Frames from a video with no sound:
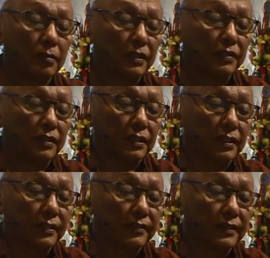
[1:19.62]

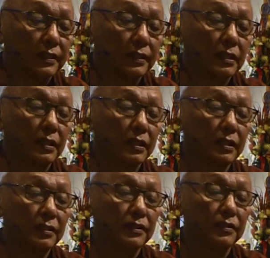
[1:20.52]
Pasangika said,
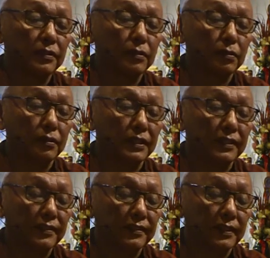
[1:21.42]
this is not
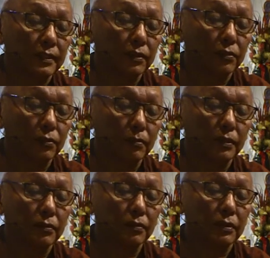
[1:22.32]
necessary so
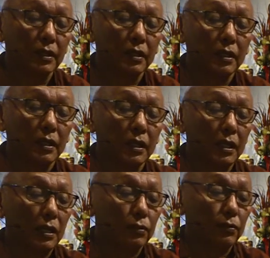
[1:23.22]
because
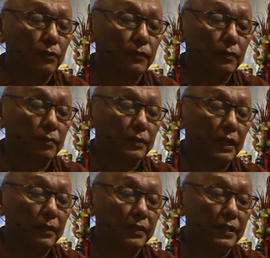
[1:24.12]
although from
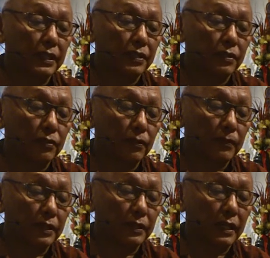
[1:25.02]
the application of
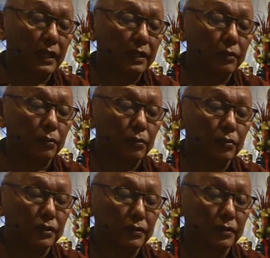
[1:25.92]
an eye
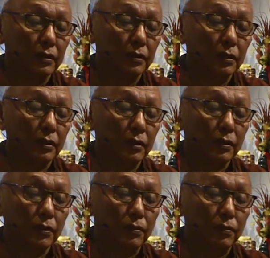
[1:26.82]
lotion
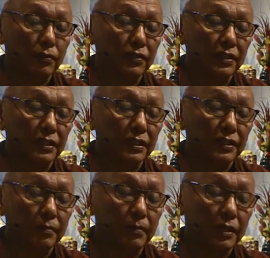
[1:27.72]

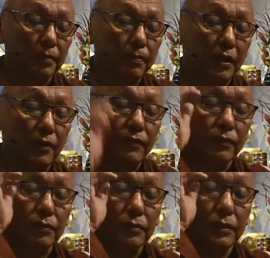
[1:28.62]
consecrated by
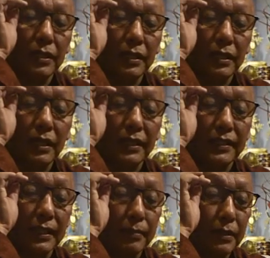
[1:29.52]
powerful
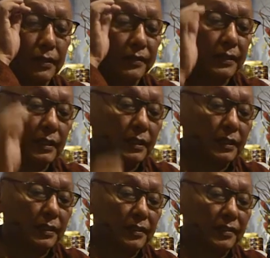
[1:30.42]
attainments,
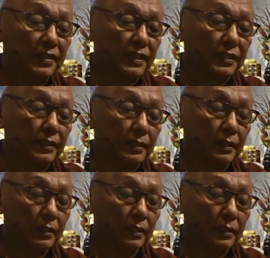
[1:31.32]
treasure